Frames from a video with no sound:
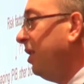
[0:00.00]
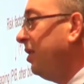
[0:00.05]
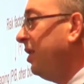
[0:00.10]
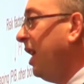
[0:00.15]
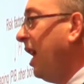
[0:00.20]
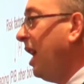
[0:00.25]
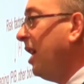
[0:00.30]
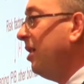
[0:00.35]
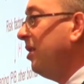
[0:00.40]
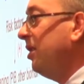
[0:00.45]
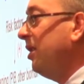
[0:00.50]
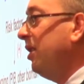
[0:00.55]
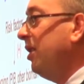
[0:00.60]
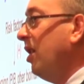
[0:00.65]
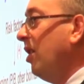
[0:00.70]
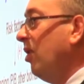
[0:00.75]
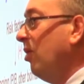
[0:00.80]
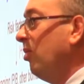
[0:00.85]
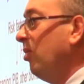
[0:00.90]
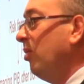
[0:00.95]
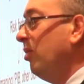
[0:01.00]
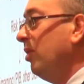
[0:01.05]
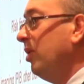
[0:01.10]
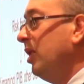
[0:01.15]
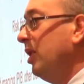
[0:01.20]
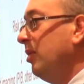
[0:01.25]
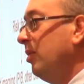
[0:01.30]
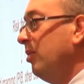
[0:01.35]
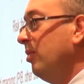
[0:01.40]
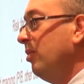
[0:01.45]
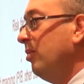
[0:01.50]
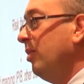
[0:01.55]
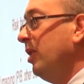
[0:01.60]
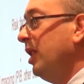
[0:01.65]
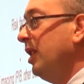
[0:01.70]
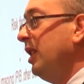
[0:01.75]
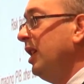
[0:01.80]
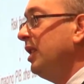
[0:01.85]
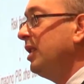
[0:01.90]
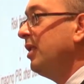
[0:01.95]
is that, you know,
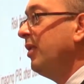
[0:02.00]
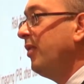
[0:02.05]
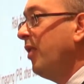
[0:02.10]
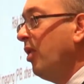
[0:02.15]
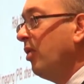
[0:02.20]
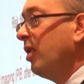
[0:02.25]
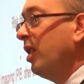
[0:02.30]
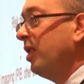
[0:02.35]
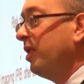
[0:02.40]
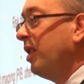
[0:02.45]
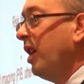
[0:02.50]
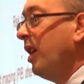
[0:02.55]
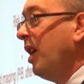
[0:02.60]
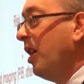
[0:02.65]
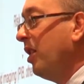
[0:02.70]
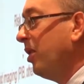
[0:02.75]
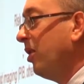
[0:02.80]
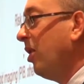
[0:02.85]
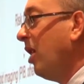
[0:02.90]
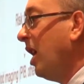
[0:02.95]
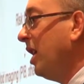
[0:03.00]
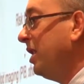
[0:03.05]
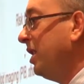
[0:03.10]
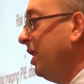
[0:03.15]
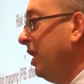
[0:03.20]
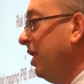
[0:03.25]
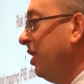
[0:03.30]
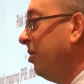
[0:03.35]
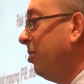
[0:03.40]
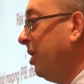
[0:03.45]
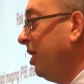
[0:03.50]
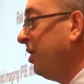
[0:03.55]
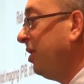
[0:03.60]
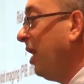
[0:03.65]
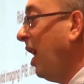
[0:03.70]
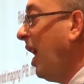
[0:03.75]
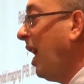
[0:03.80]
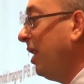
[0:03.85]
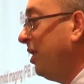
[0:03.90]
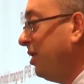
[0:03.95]
we need to focus on other ideas
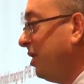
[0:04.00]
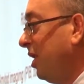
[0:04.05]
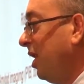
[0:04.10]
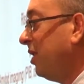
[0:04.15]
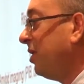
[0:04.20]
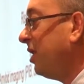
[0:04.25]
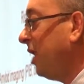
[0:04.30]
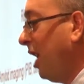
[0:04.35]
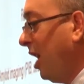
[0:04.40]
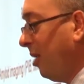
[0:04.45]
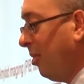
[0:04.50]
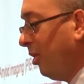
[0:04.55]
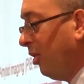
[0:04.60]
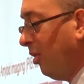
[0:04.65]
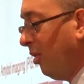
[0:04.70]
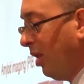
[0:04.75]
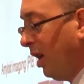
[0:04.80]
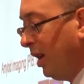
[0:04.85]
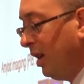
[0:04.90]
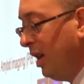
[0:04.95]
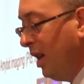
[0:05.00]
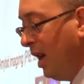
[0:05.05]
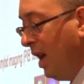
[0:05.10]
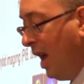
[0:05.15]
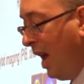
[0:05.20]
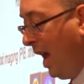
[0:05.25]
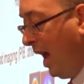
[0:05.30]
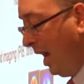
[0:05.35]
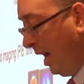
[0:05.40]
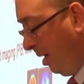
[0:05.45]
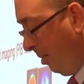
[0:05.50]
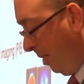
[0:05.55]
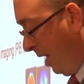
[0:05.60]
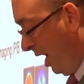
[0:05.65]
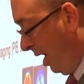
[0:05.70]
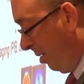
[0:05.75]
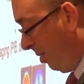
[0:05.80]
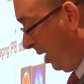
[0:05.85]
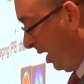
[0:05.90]
besides just amyloid. And it may